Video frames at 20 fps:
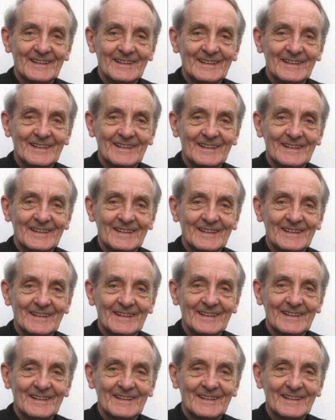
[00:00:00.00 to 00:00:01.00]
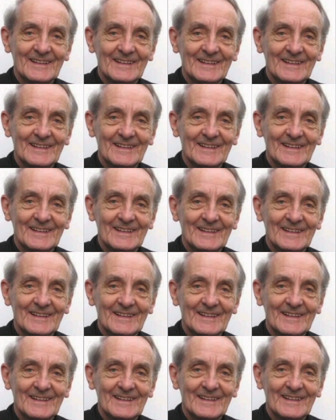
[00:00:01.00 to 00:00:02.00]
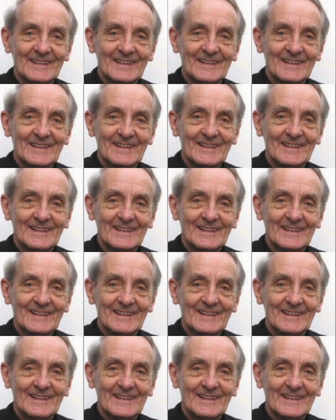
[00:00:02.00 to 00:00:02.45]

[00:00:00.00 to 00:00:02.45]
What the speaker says: [no speech]